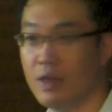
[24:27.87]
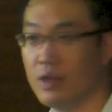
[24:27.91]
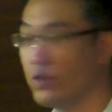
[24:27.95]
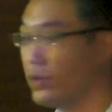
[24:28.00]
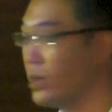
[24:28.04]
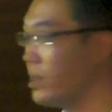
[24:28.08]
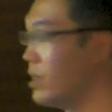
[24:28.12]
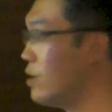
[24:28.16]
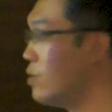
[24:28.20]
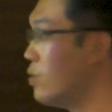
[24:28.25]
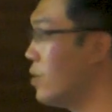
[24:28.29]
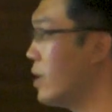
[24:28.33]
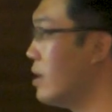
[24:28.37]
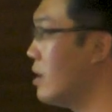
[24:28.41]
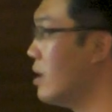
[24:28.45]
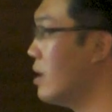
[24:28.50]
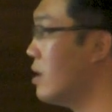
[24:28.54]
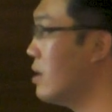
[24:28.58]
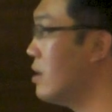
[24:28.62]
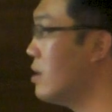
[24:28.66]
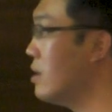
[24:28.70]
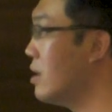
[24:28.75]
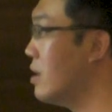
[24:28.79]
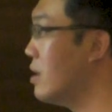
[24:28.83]
generate
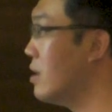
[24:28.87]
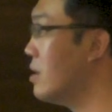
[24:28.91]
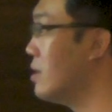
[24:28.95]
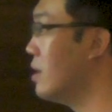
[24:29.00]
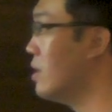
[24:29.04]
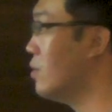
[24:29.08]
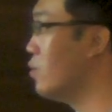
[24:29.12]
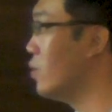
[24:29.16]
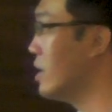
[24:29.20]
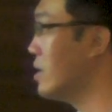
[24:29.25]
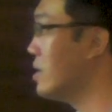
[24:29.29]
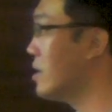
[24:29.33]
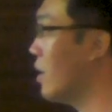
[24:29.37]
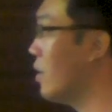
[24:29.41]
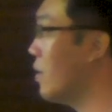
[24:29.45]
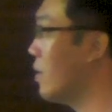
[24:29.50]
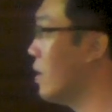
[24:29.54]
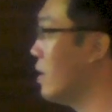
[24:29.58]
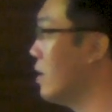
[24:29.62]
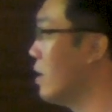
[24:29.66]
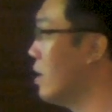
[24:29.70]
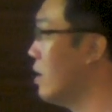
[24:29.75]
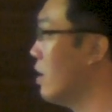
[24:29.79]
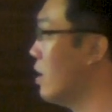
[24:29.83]
the
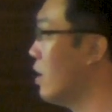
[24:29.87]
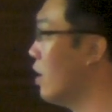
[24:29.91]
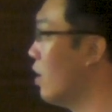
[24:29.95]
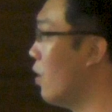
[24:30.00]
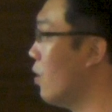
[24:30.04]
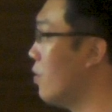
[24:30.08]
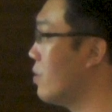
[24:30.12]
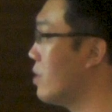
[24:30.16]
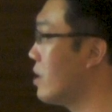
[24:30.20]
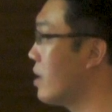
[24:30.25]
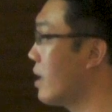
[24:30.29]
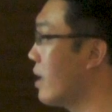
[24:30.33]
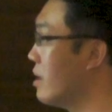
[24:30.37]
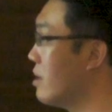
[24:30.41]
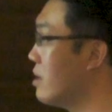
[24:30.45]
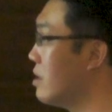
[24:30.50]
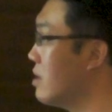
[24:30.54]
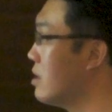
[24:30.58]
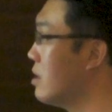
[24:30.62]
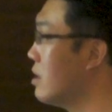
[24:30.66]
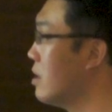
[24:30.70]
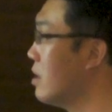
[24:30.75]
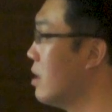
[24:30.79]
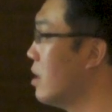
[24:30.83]
result
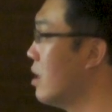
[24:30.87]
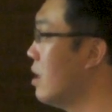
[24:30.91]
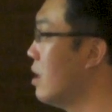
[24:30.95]
altogether.